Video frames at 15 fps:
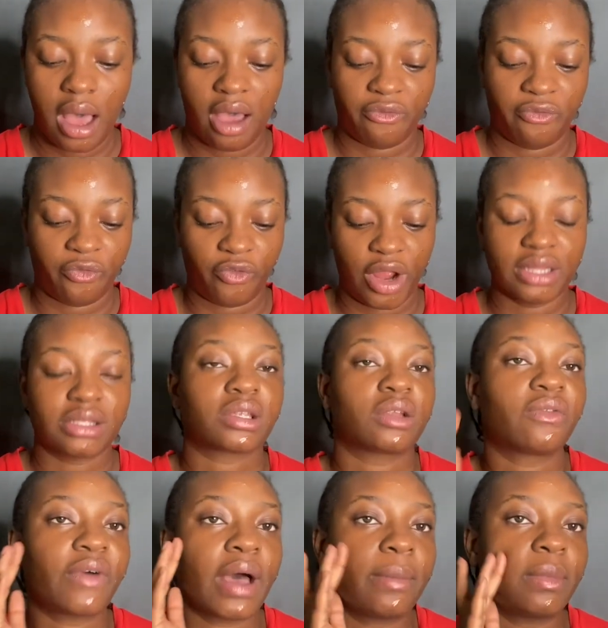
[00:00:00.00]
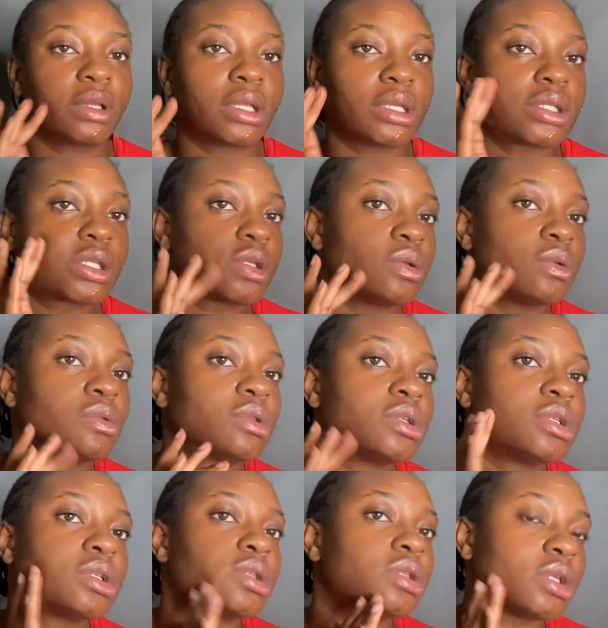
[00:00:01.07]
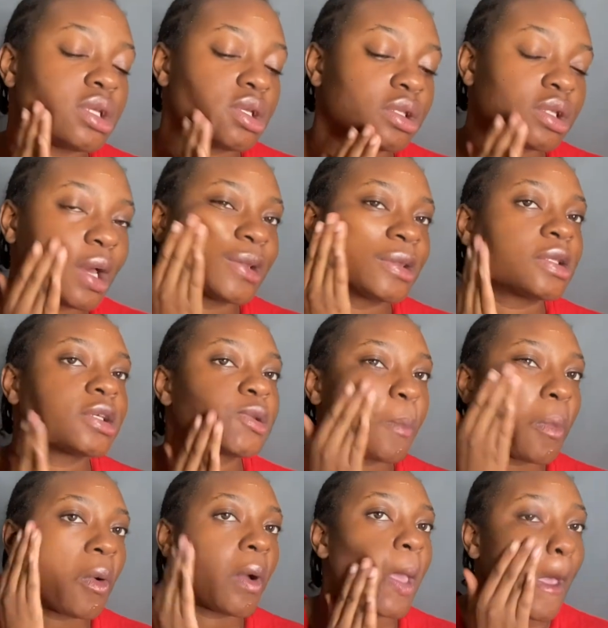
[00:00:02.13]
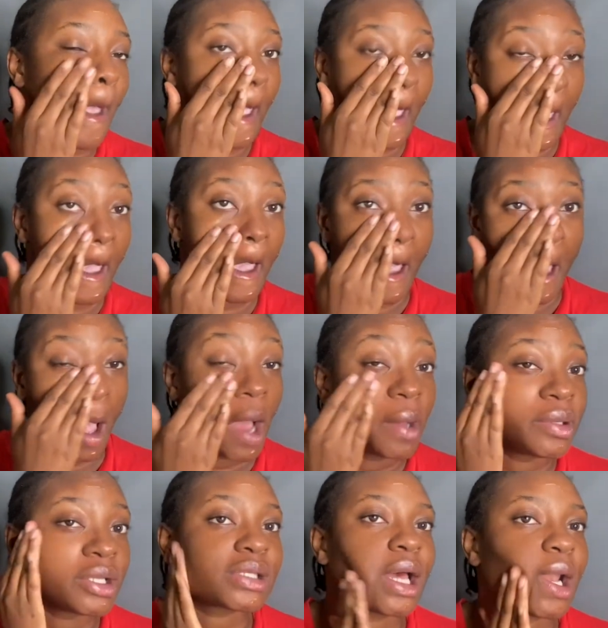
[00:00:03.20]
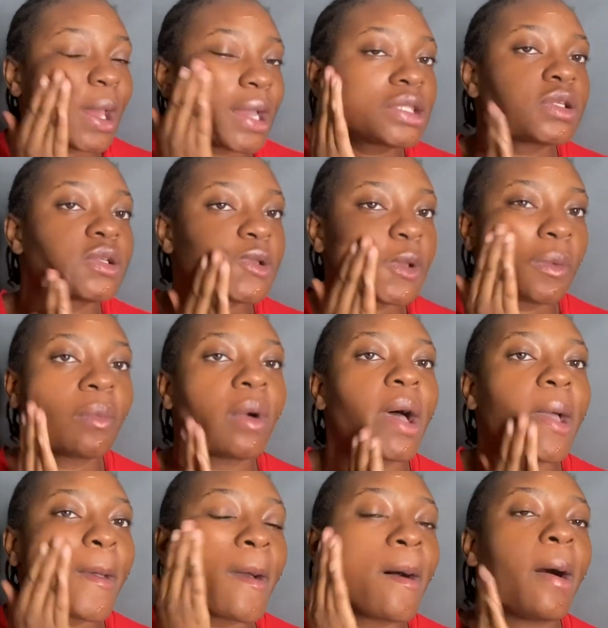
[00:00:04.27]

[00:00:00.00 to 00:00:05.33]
friends and family to the disease at this point. Plus, I like to do my